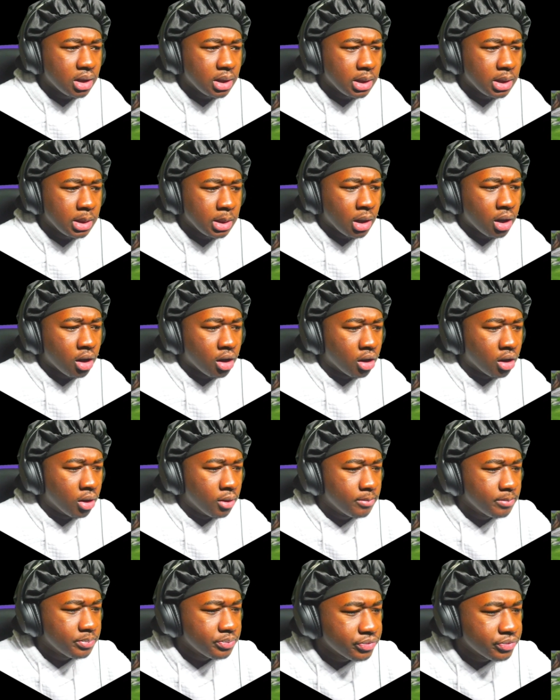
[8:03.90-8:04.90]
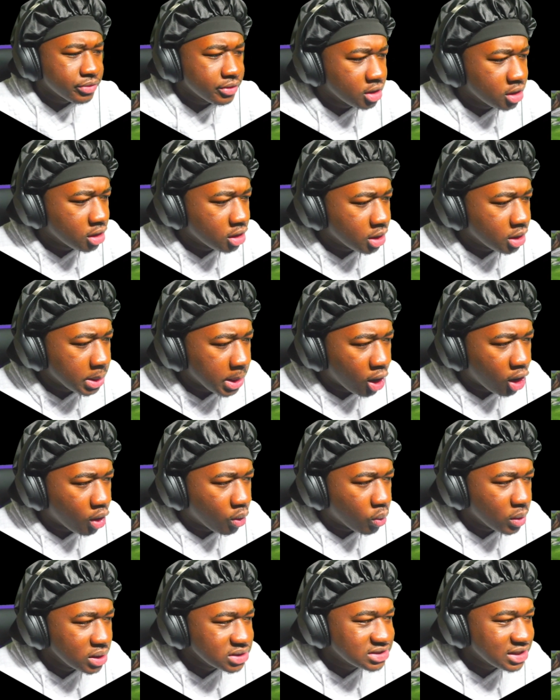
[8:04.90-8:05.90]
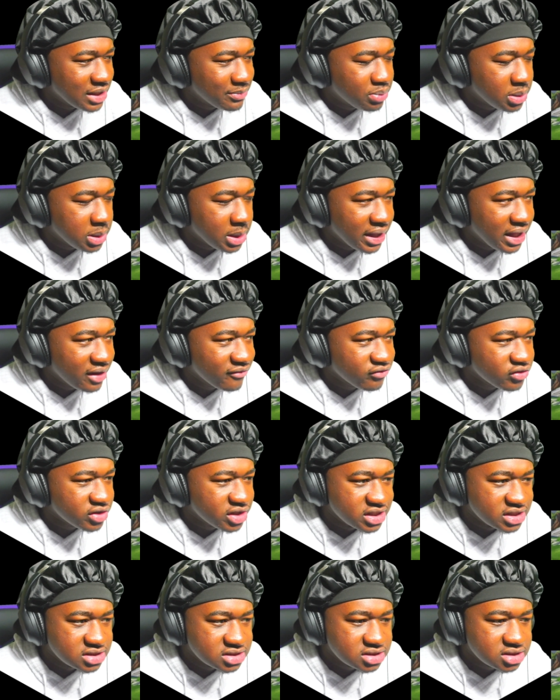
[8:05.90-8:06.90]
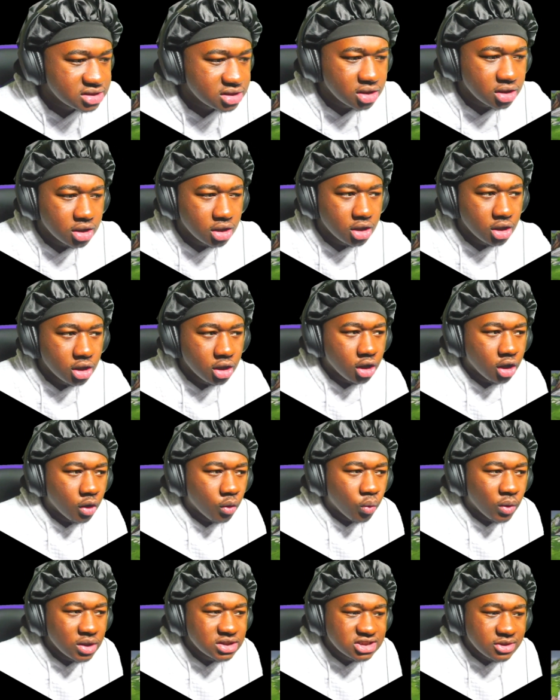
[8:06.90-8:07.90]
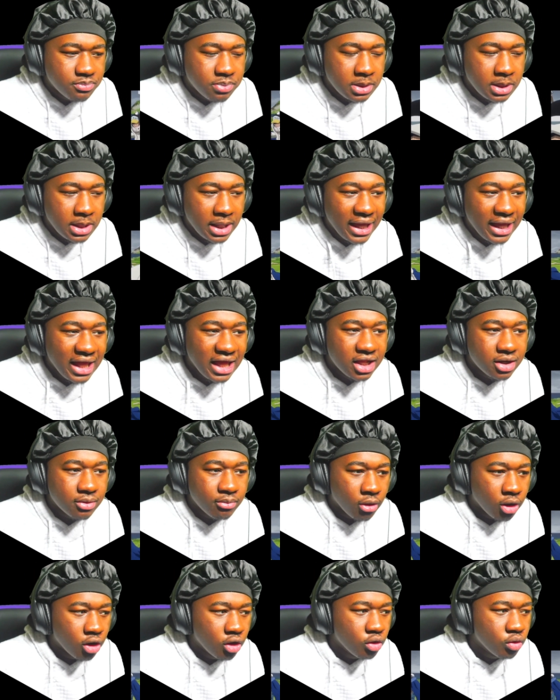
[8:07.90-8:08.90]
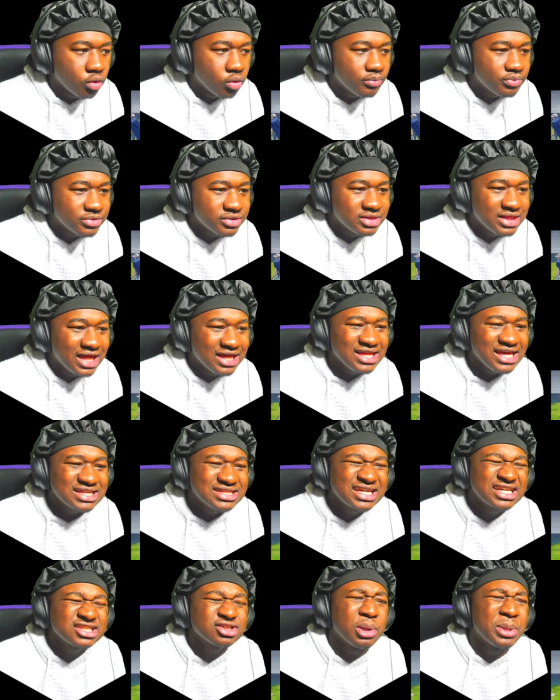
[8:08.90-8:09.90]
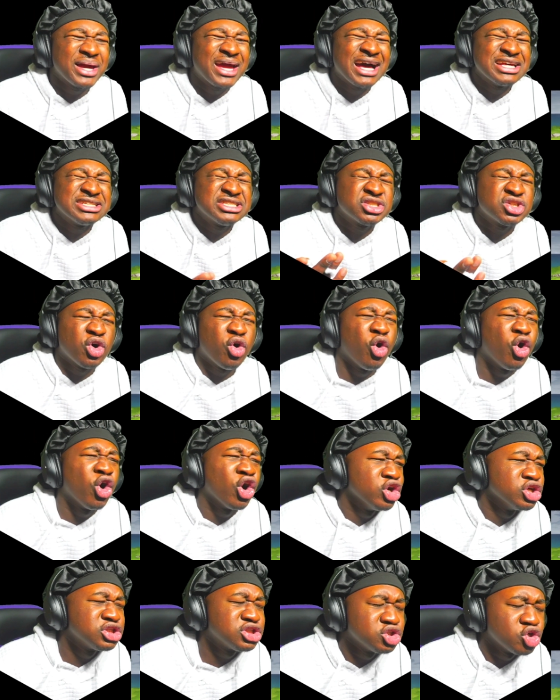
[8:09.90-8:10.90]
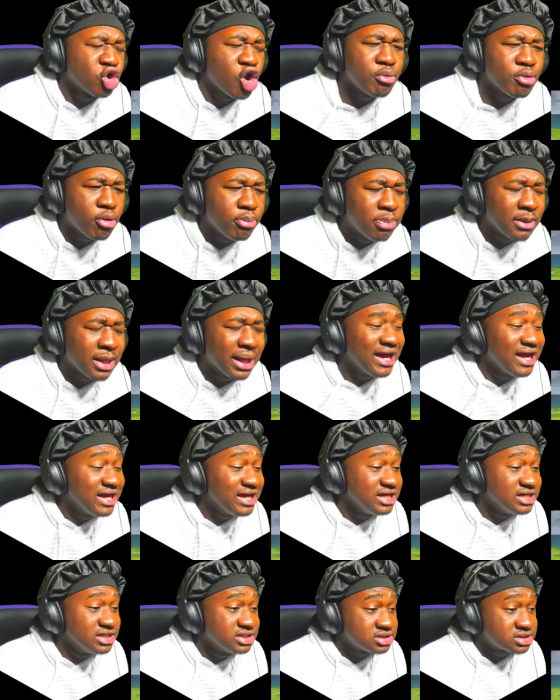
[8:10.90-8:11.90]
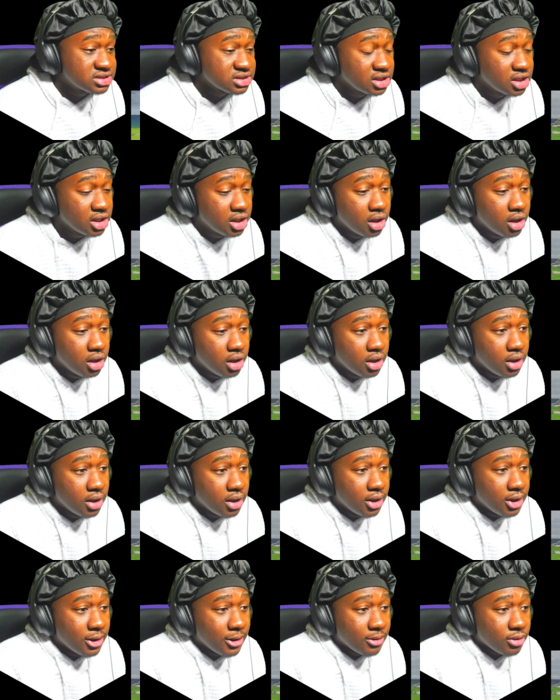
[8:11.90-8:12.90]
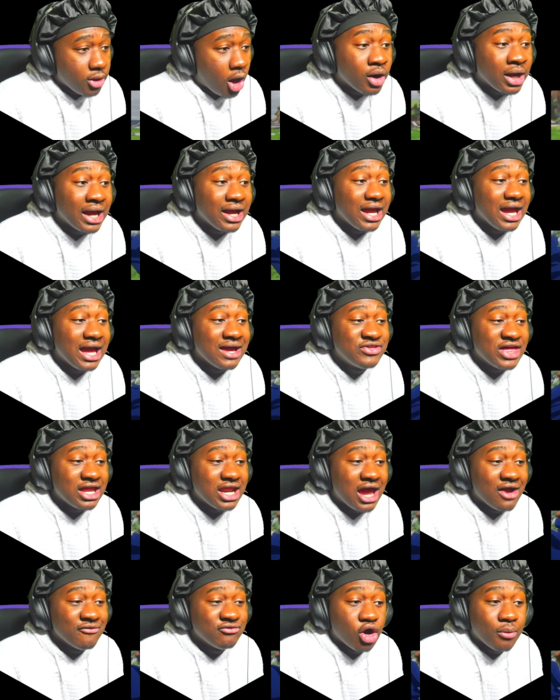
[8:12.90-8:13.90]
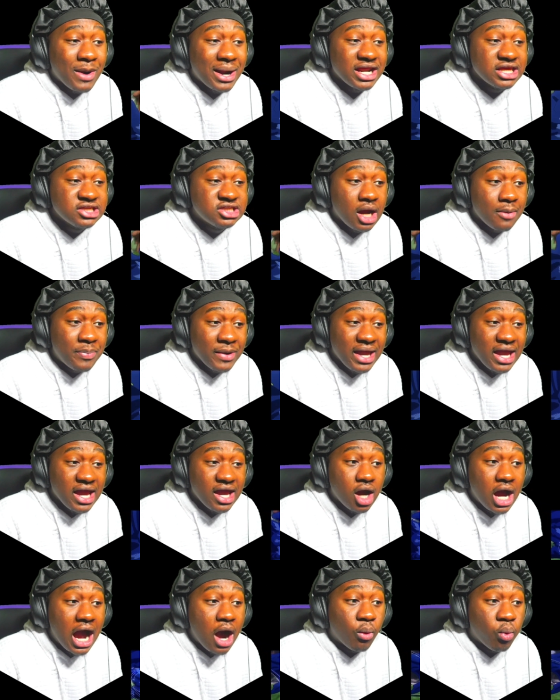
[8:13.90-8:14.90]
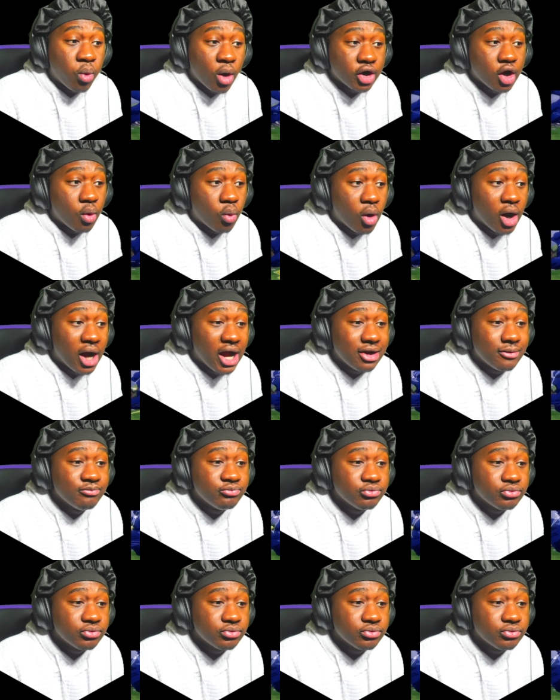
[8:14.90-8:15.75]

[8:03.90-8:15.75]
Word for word: Law. Law, what's that plan for this? What's the plan, bro? They, these things only got swords, normal blades. Okay, if they, if nobody jump in, a one-on-one.